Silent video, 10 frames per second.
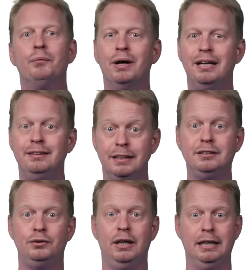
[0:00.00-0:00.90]
Well, in
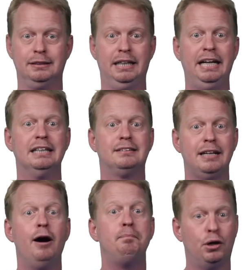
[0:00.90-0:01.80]
this release, it's
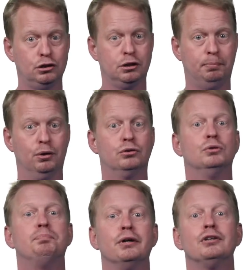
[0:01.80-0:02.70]
now possible
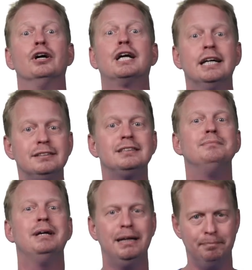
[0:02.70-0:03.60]
to put a
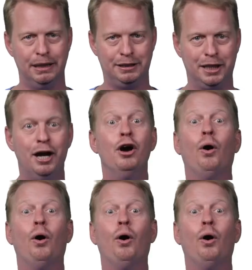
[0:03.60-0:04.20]
custom image